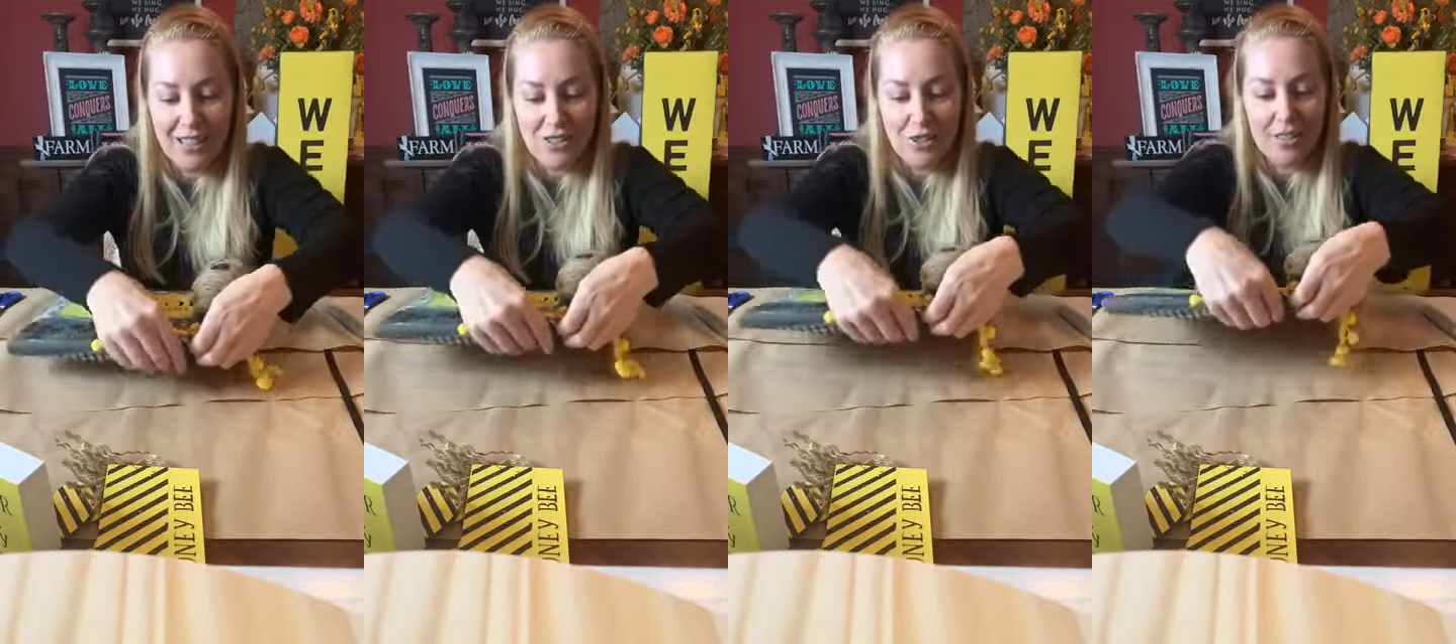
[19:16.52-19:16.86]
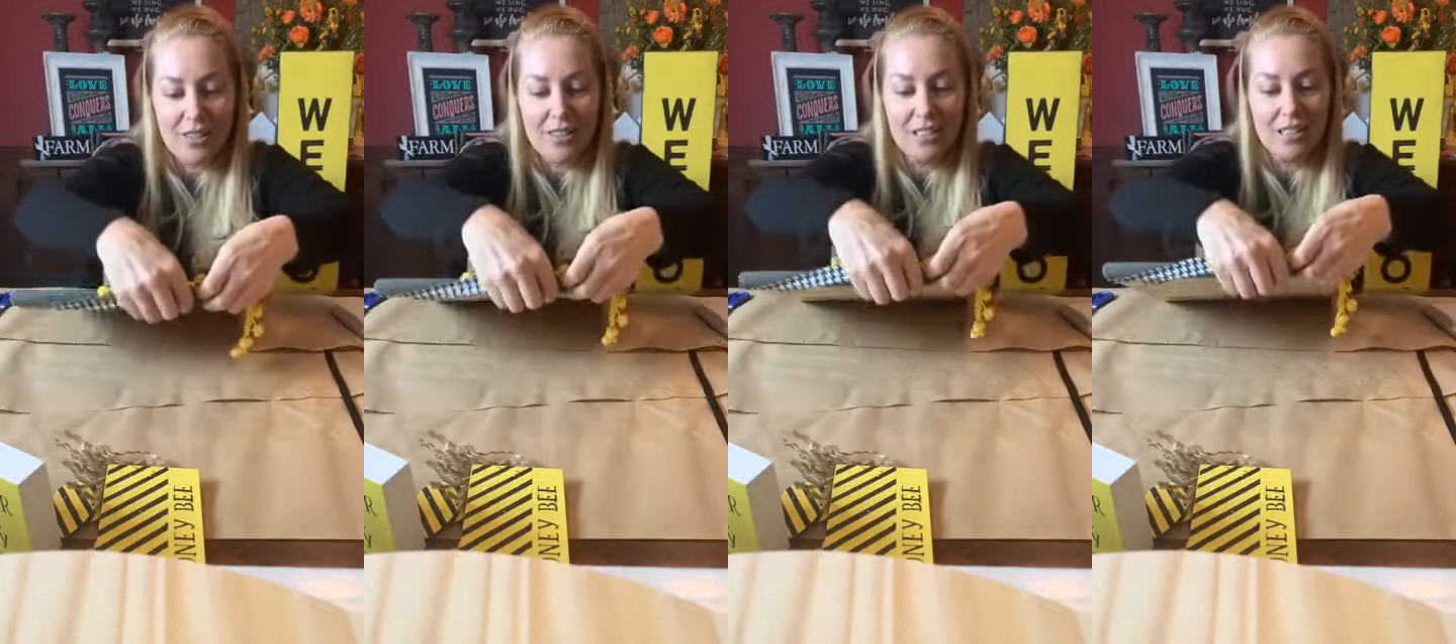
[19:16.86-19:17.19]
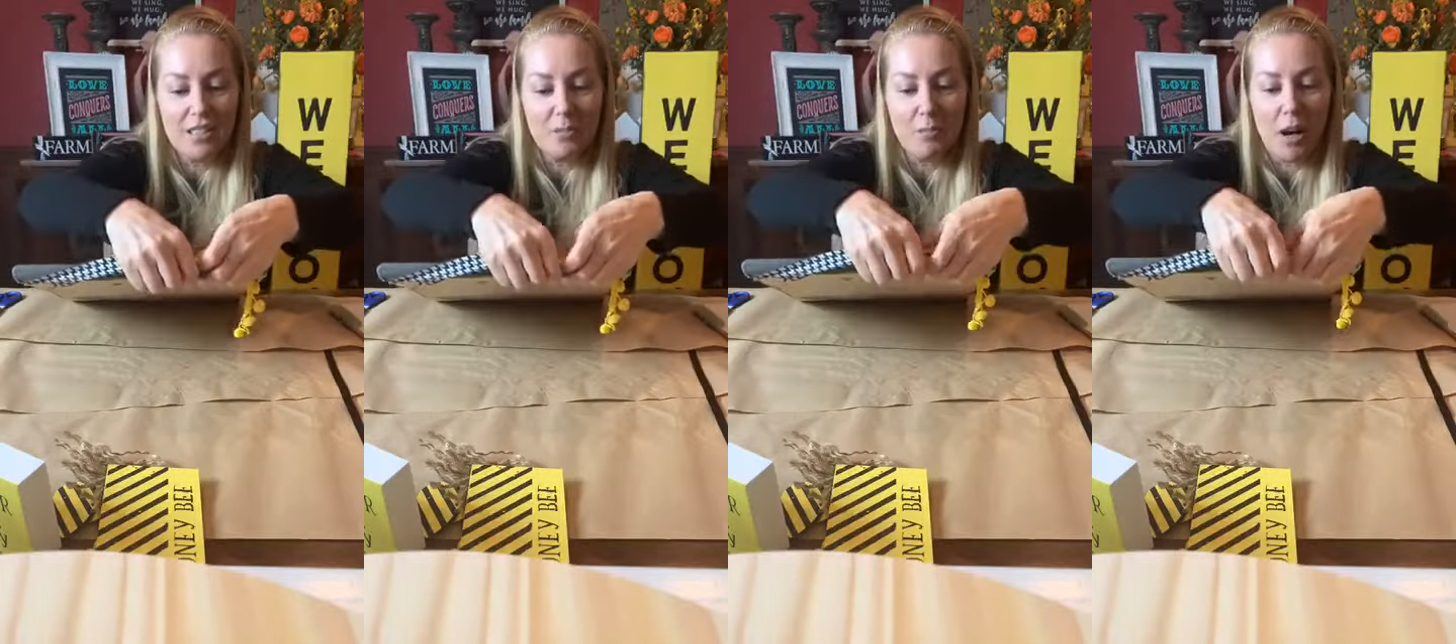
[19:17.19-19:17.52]
So I thought
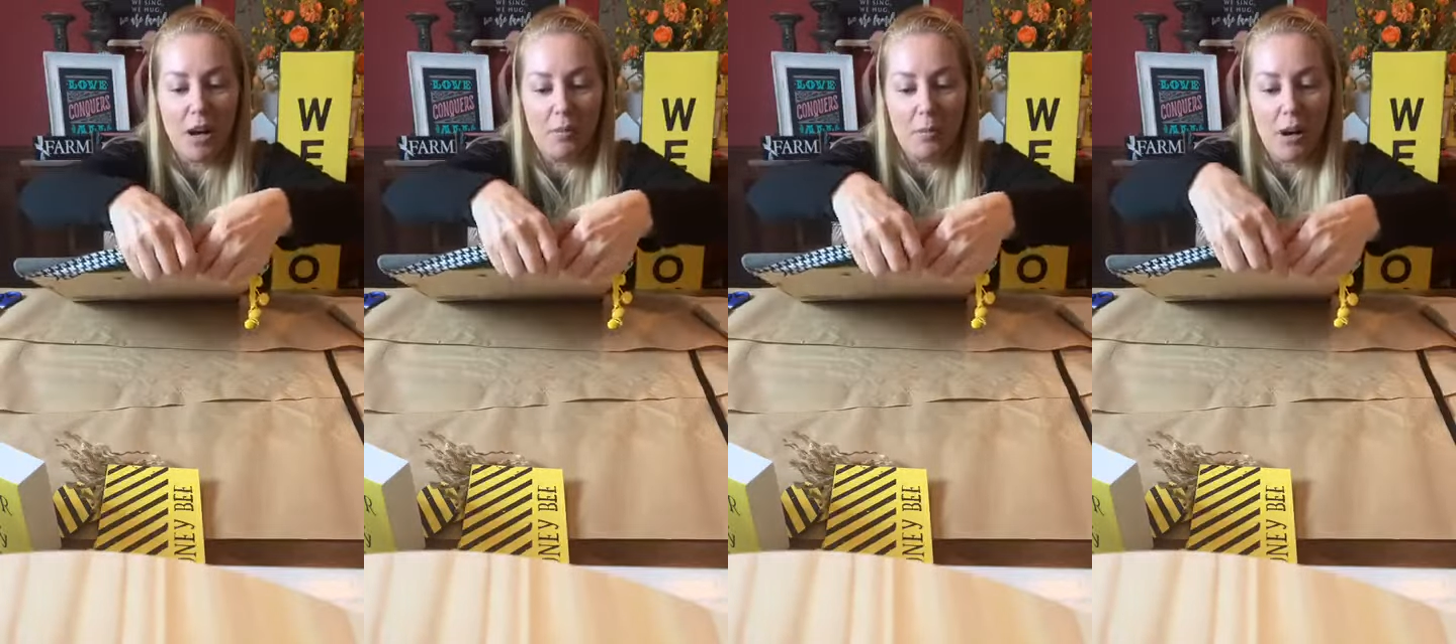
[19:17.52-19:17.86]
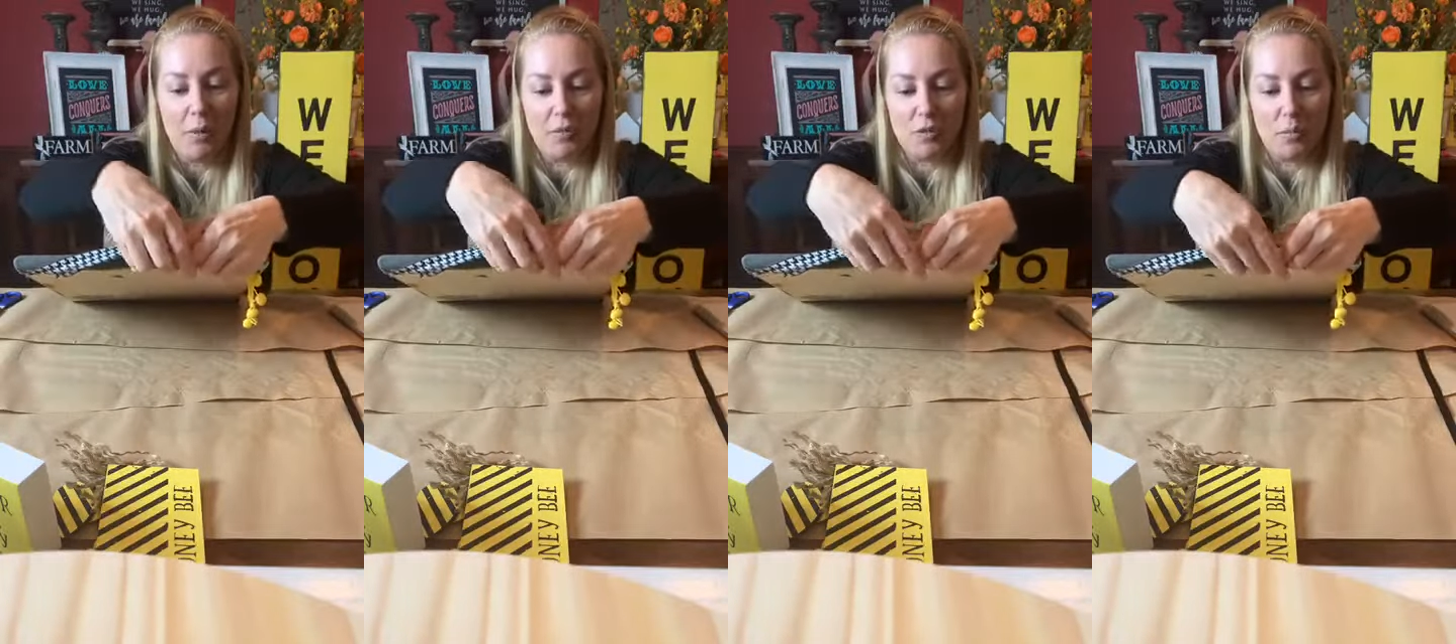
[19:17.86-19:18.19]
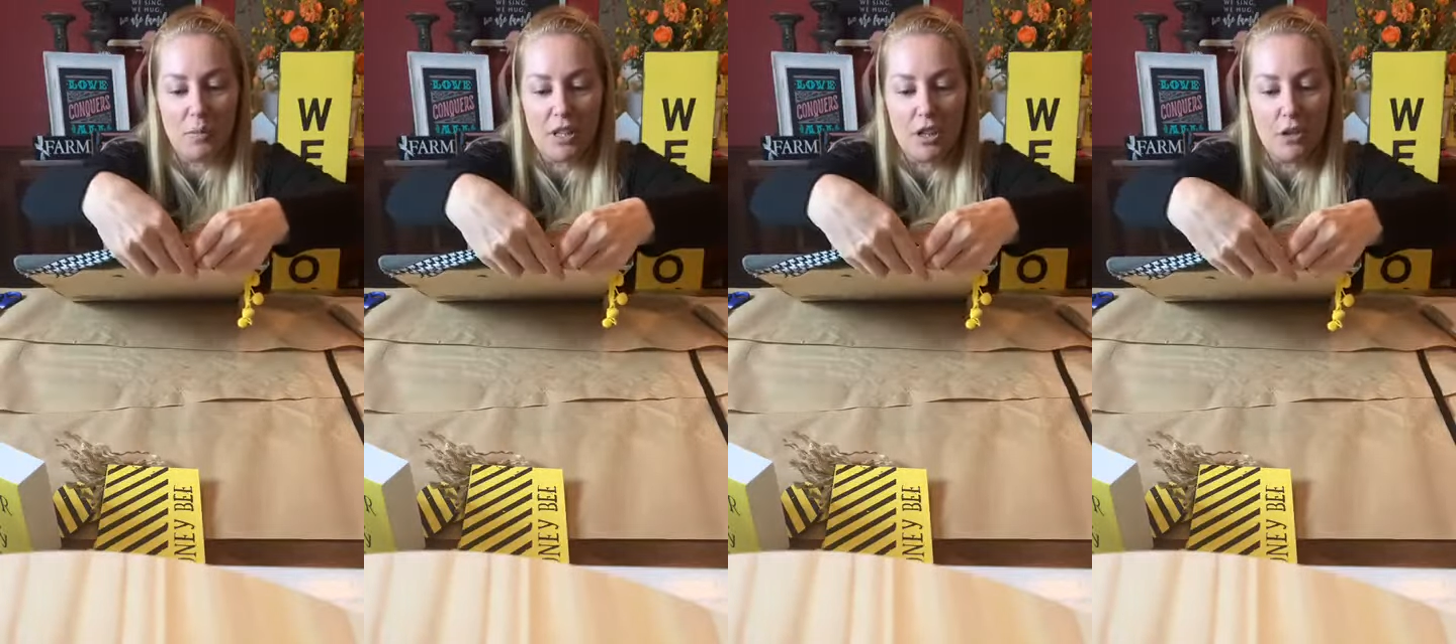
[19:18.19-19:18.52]
these little pom-poms
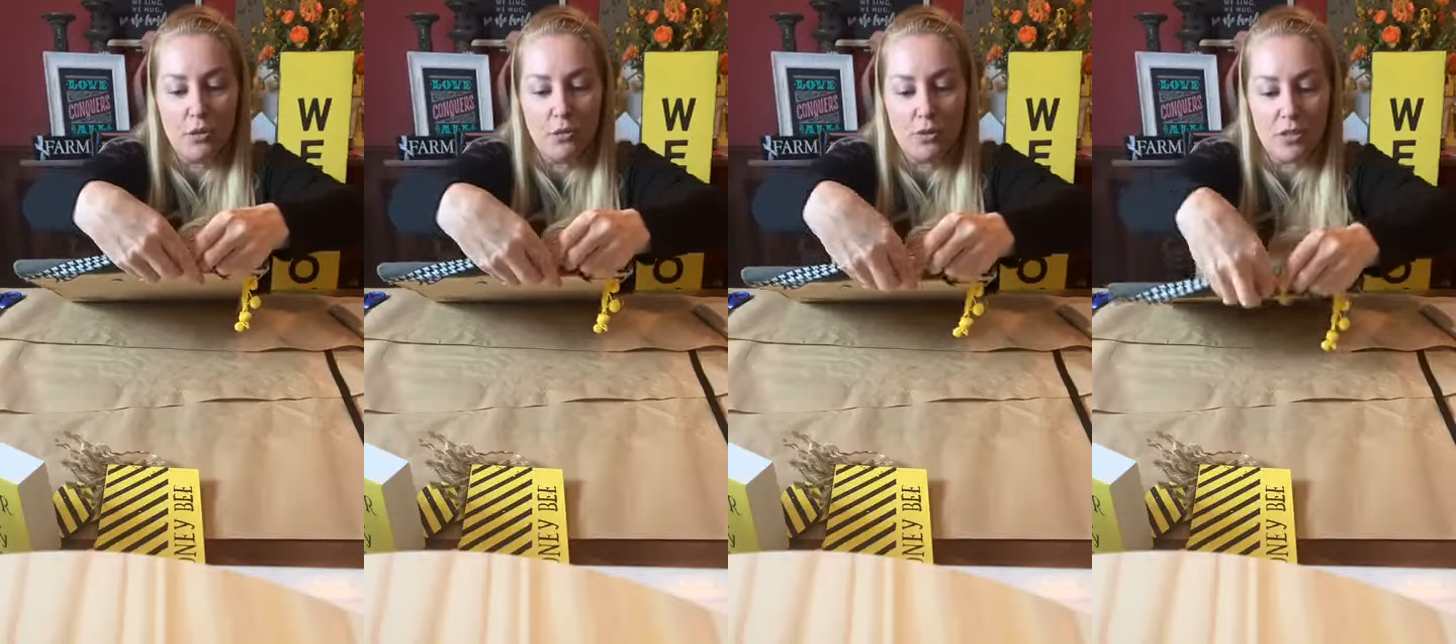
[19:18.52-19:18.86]
would be cute